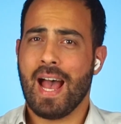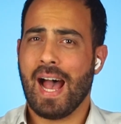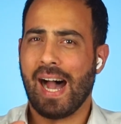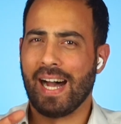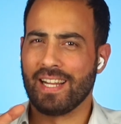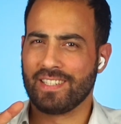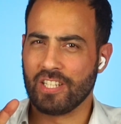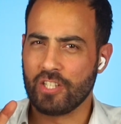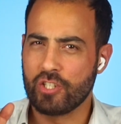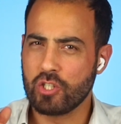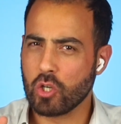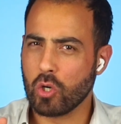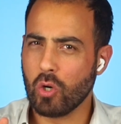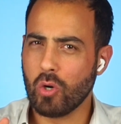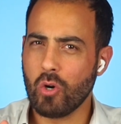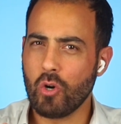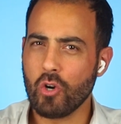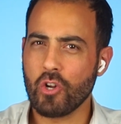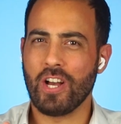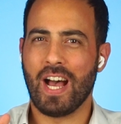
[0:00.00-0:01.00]
At its
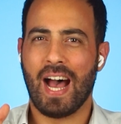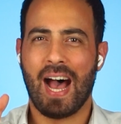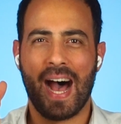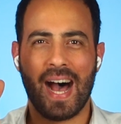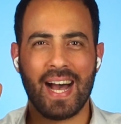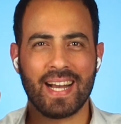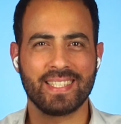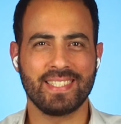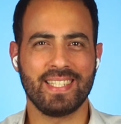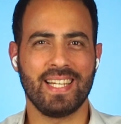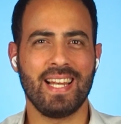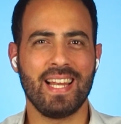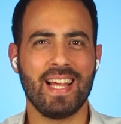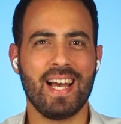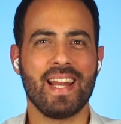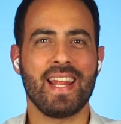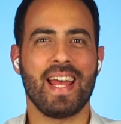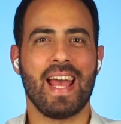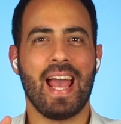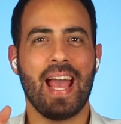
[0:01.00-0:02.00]
core,
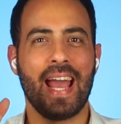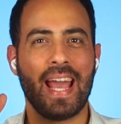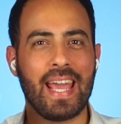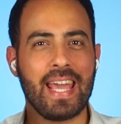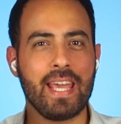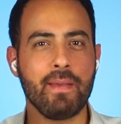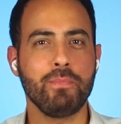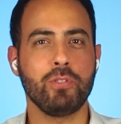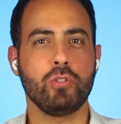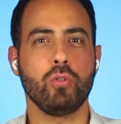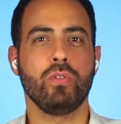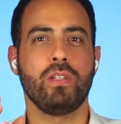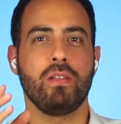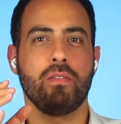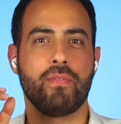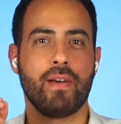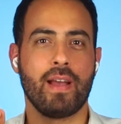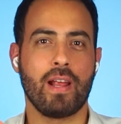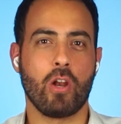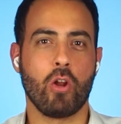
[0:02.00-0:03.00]
Axelar aims to
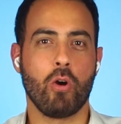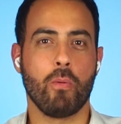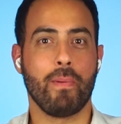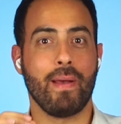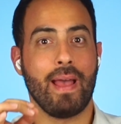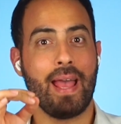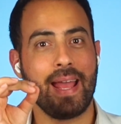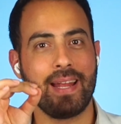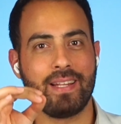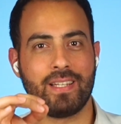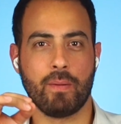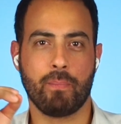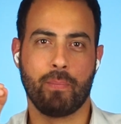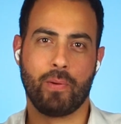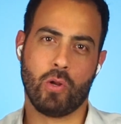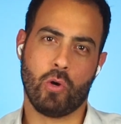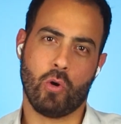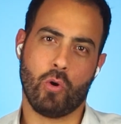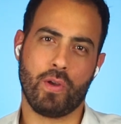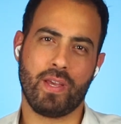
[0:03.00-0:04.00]
develop and
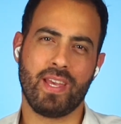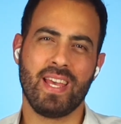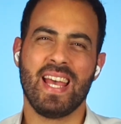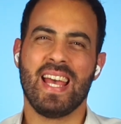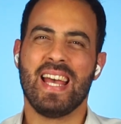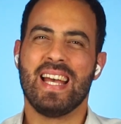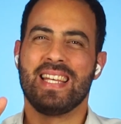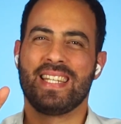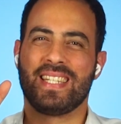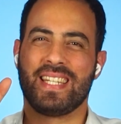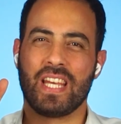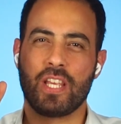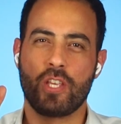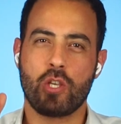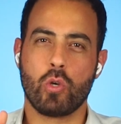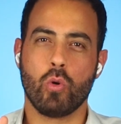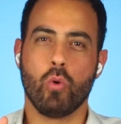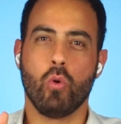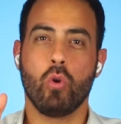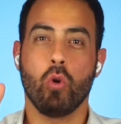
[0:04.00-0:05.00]
deploy
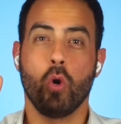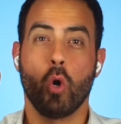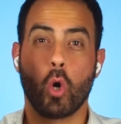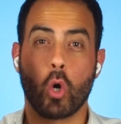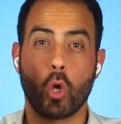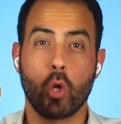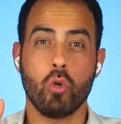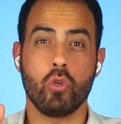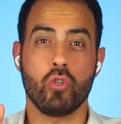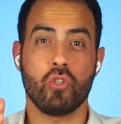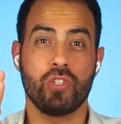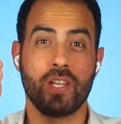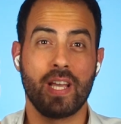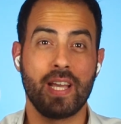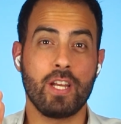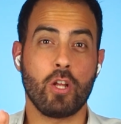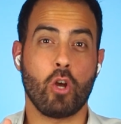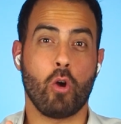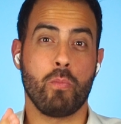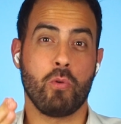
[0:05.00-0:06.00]
secure
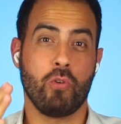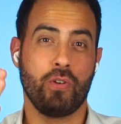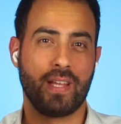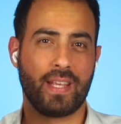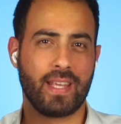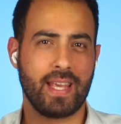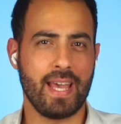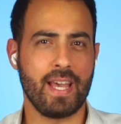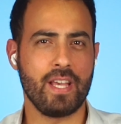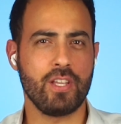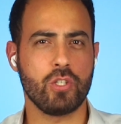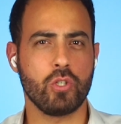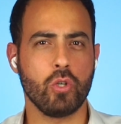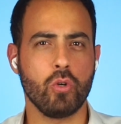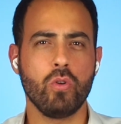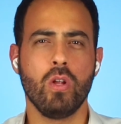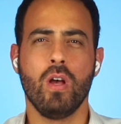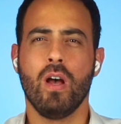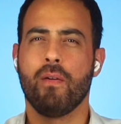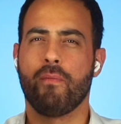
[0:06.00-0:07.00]
cross-chain
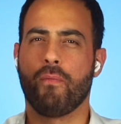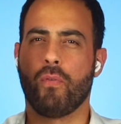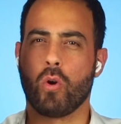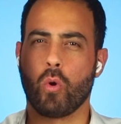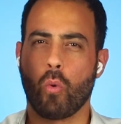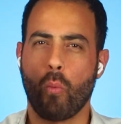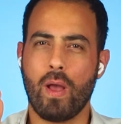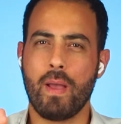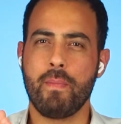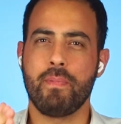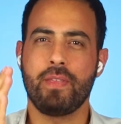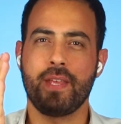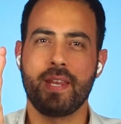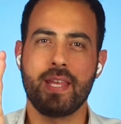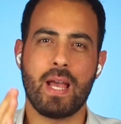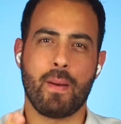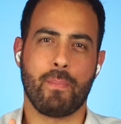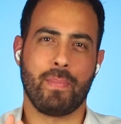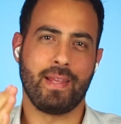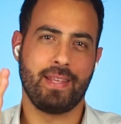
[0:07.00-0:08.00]
communication for
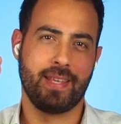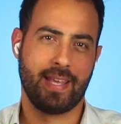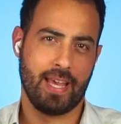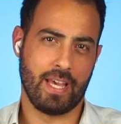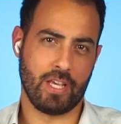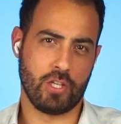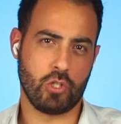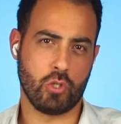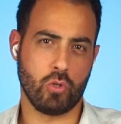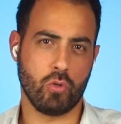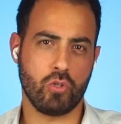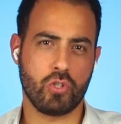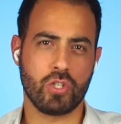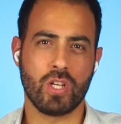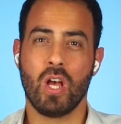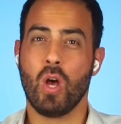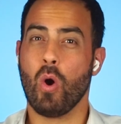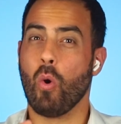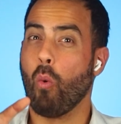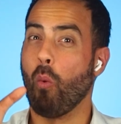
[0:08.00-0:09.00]
Web3 applications,
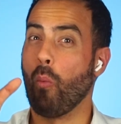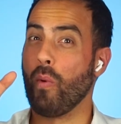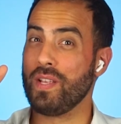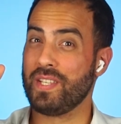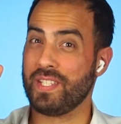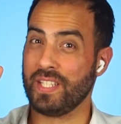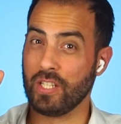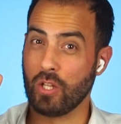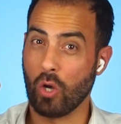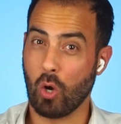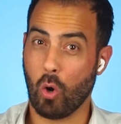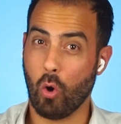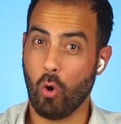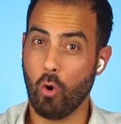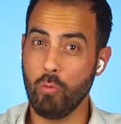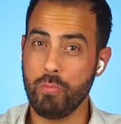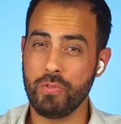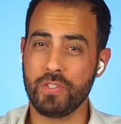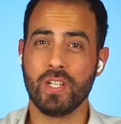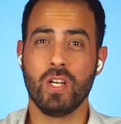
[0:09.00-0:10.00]
which it
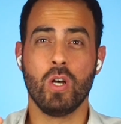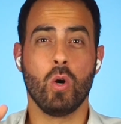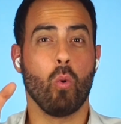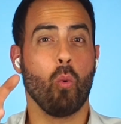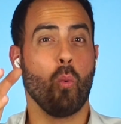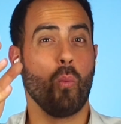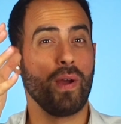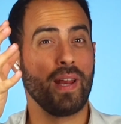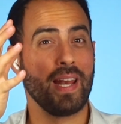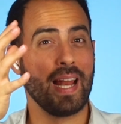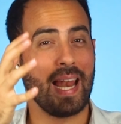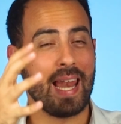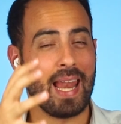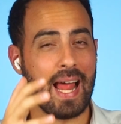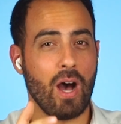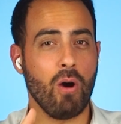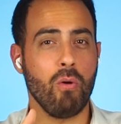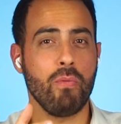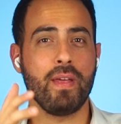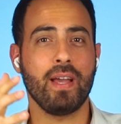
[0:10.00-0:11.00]
hopes will
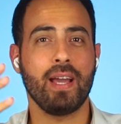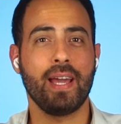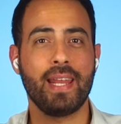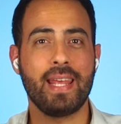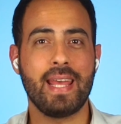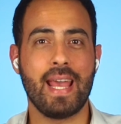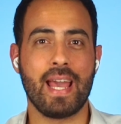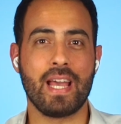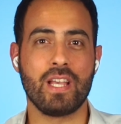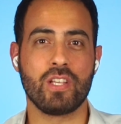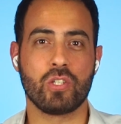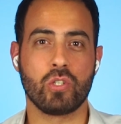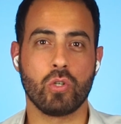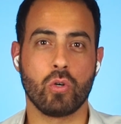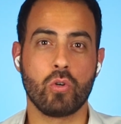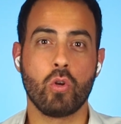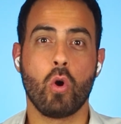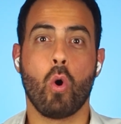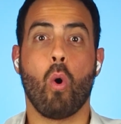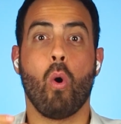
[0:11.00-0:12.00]
allow the
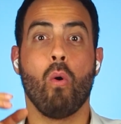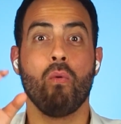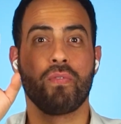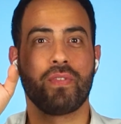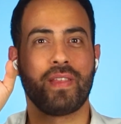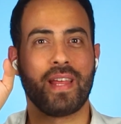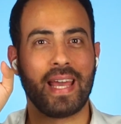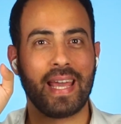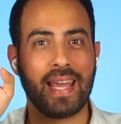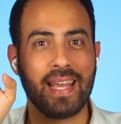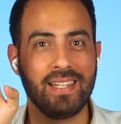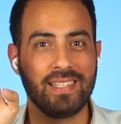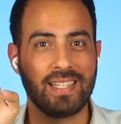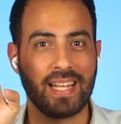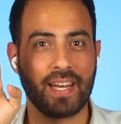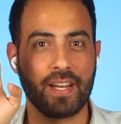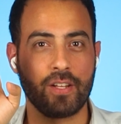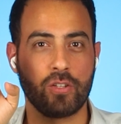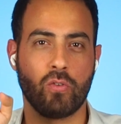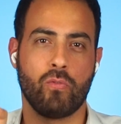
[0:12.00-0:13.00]
creation of the
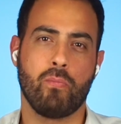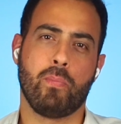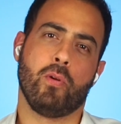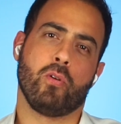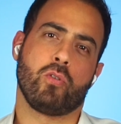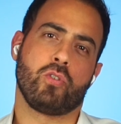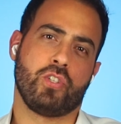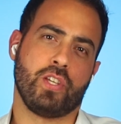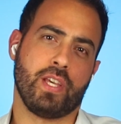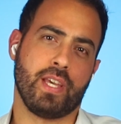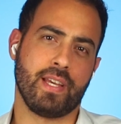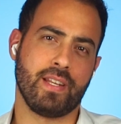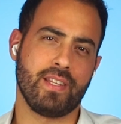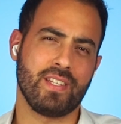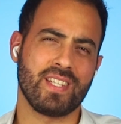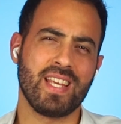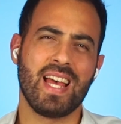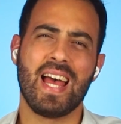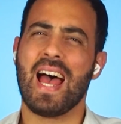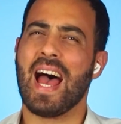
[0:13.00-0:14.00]
Internet of
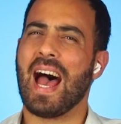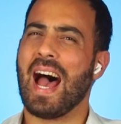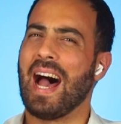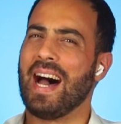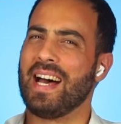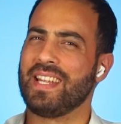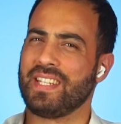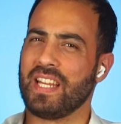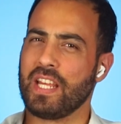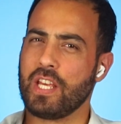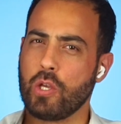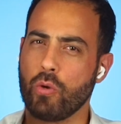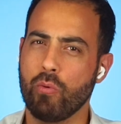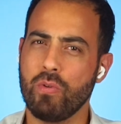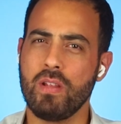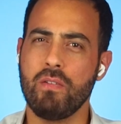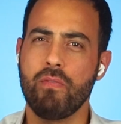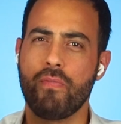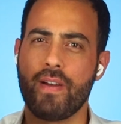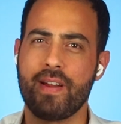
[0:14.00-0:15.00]
Blockchains as a
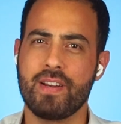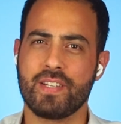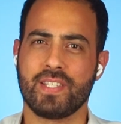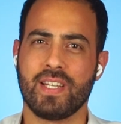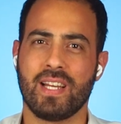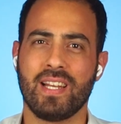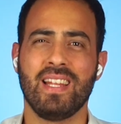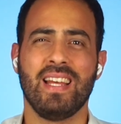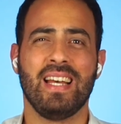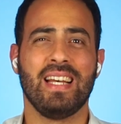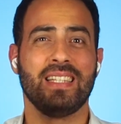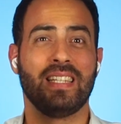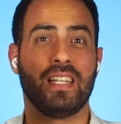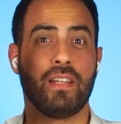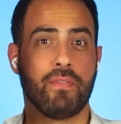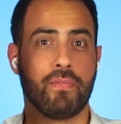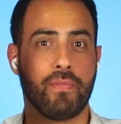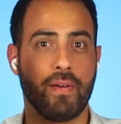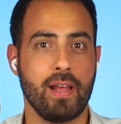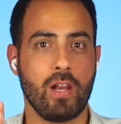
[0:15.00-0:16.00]
universal
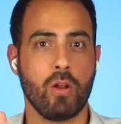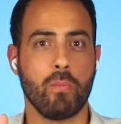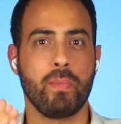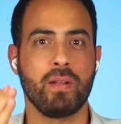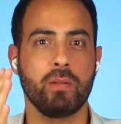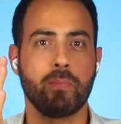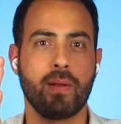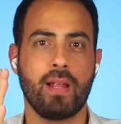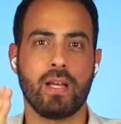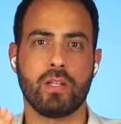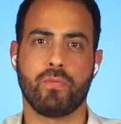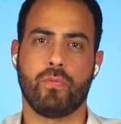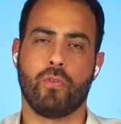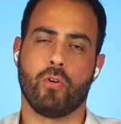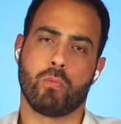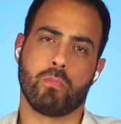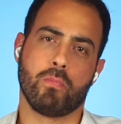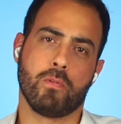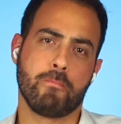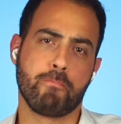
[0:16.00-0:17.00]
development
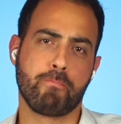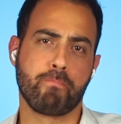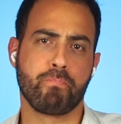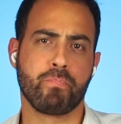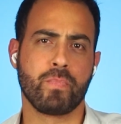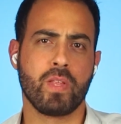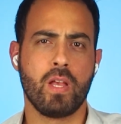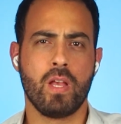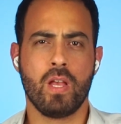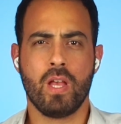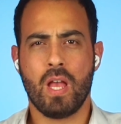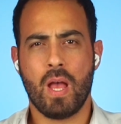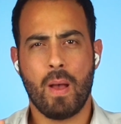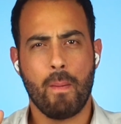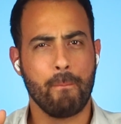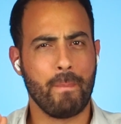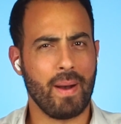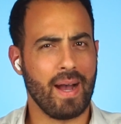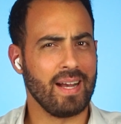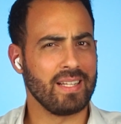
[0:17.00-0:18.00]
platform.
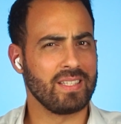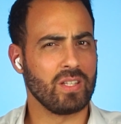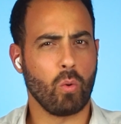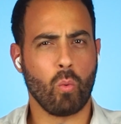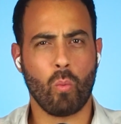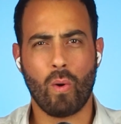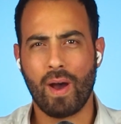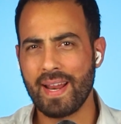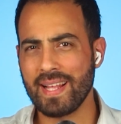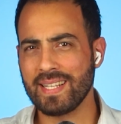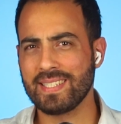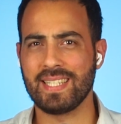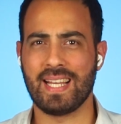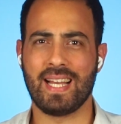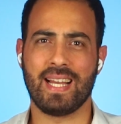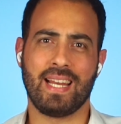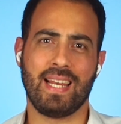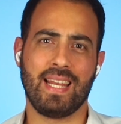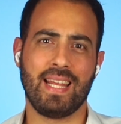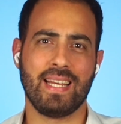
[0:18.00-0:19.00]
But what
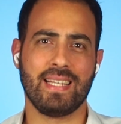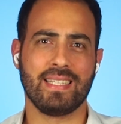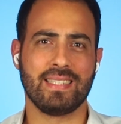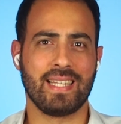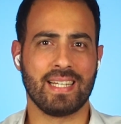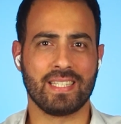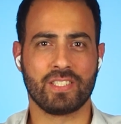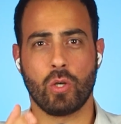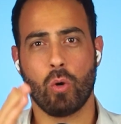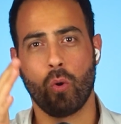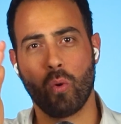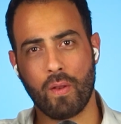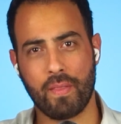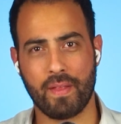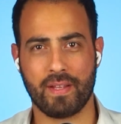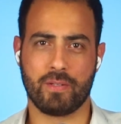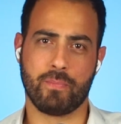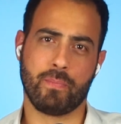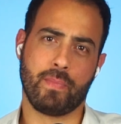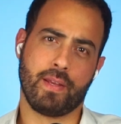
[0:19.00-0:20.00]
exactly does all
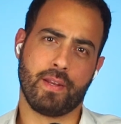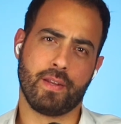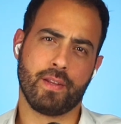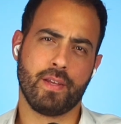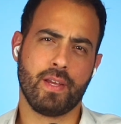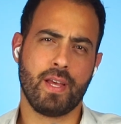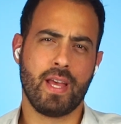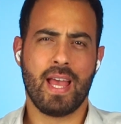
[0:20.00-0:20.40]
that mean?